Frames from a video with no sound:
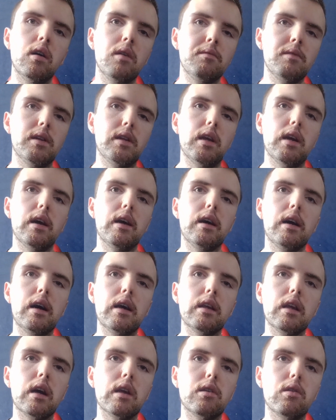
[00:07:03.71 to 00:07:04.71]
I mean,
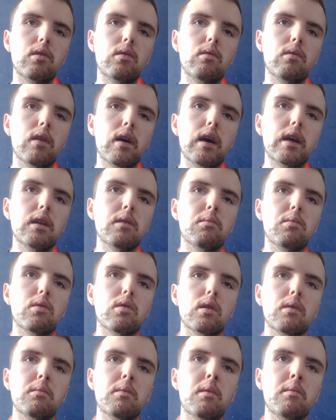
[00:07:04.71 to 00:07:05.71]
yeah, I do like the
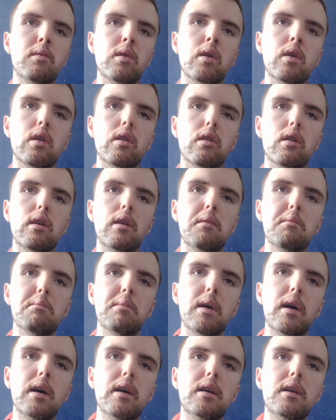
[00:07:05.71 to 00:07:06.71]
Muslim community,
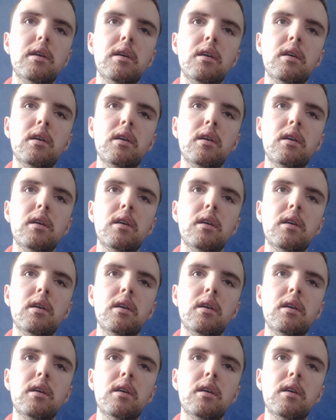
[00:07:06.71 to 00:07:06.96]
but